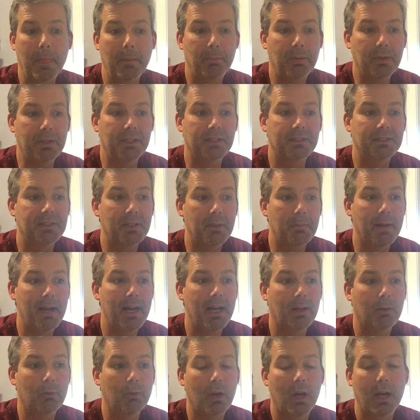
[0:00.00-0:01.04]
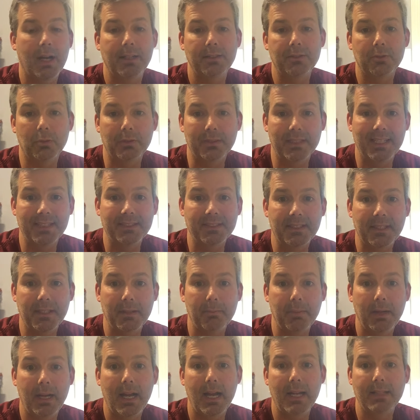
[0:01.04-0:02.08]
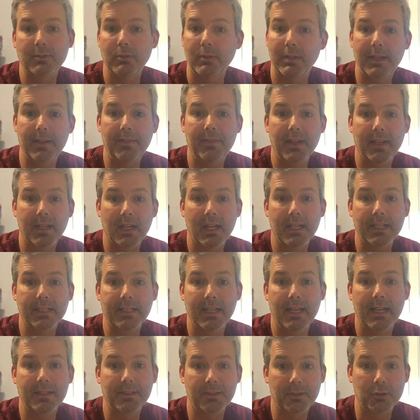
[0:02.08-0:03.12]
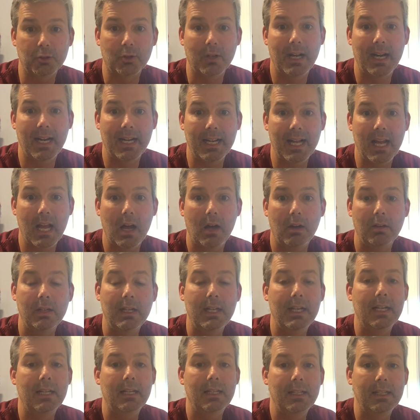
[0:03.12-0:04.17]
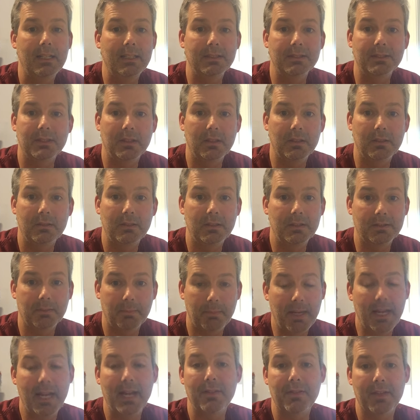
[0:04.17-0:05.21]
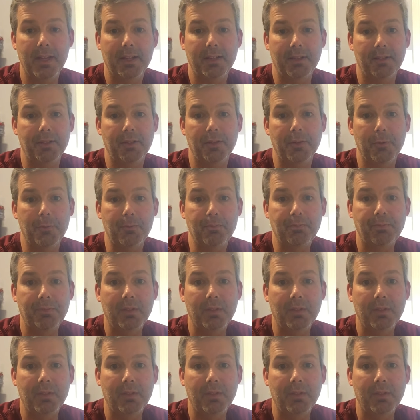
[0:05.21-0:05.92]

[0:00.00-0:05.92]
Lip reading: Putting this in a bag of rice or desiccant packs or anything like that to dry it out is a bad thing to do.